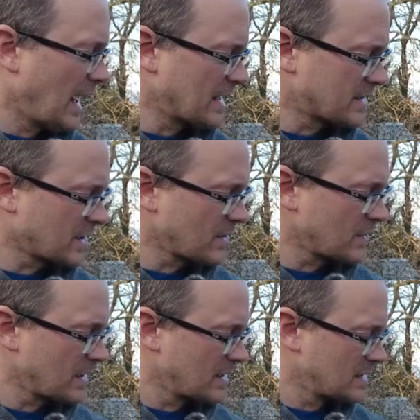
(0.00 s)
And so
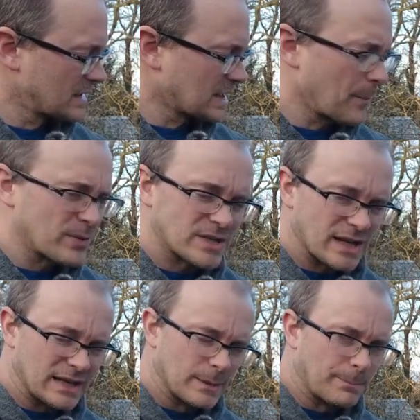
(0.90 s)
the temperature
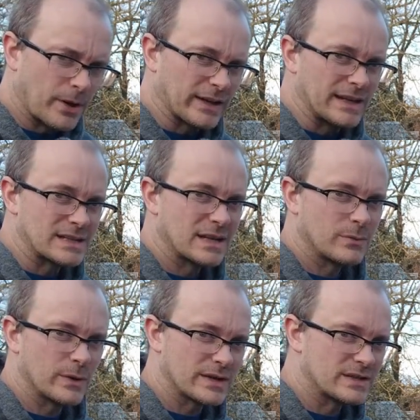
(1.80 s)
in the bonnet,
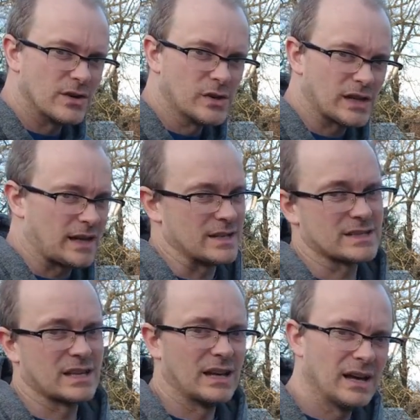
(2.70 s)
where there's no
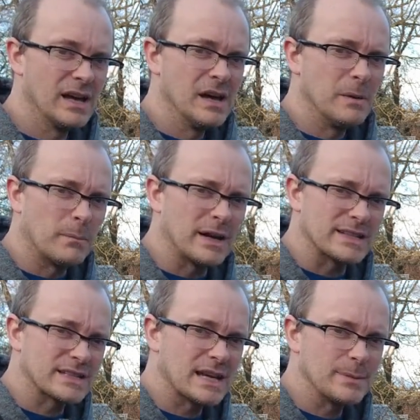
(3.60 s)
glass, might
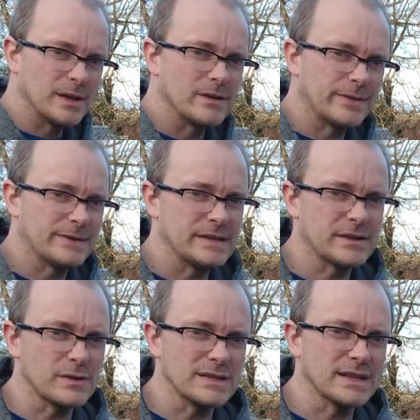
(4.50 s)
stay below 50
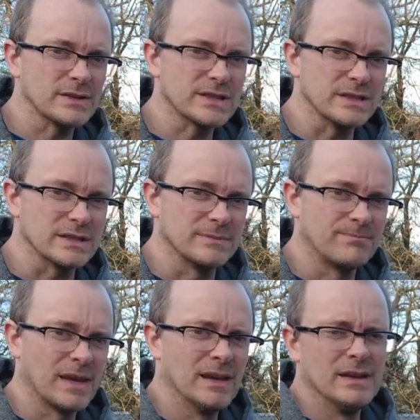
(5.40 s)
degrees Celsius.
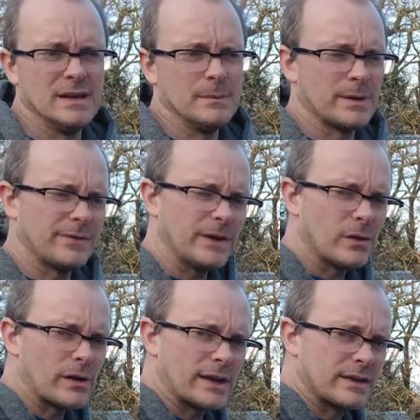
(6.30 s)
But if
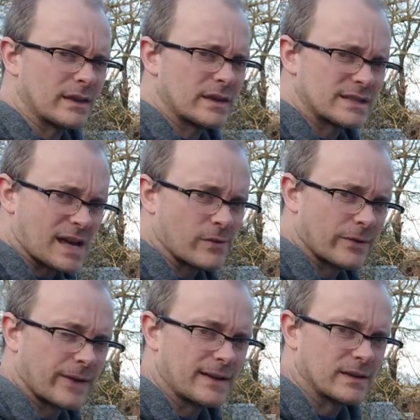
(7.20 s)
you're in the south
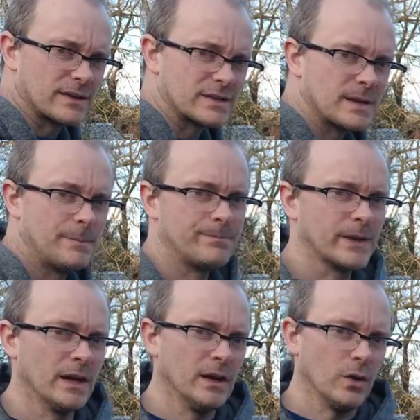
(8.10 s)
of England
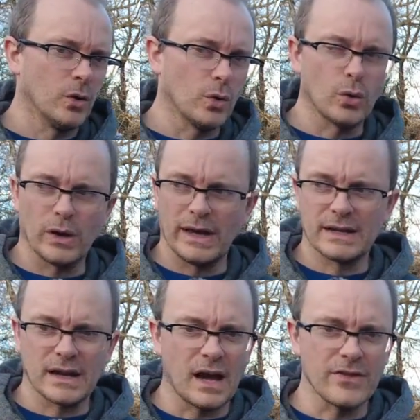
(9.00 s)
or
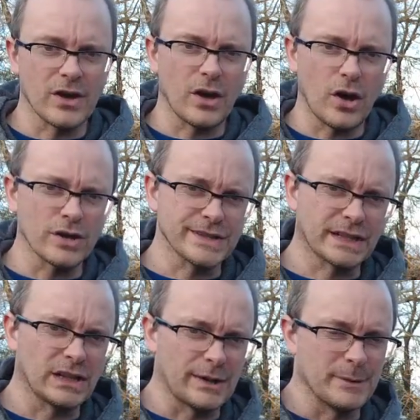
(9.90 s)
in other hotter
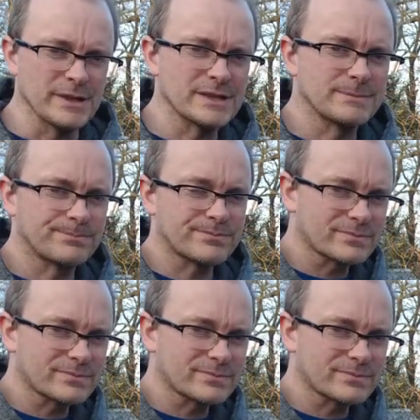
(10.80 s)
climates,